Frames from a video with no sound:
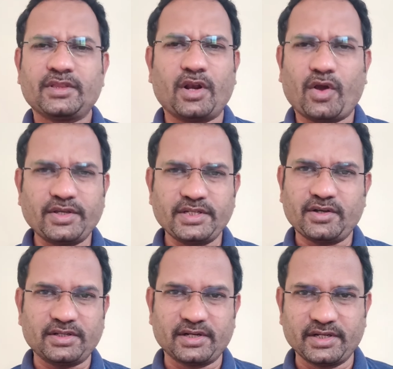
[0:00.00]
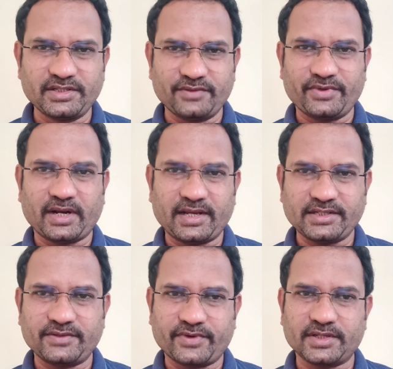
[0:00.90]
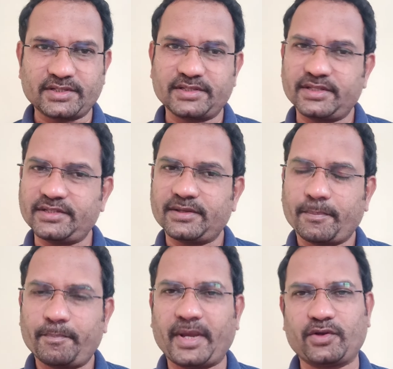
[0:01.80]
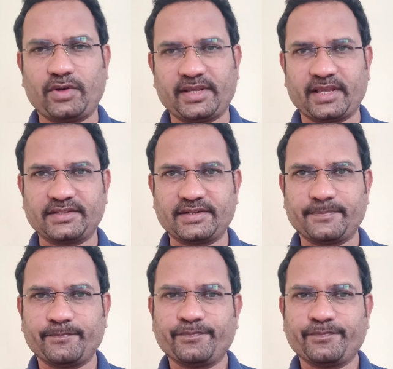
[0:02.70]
The logic or the reason for acid fastness is mycolic acid.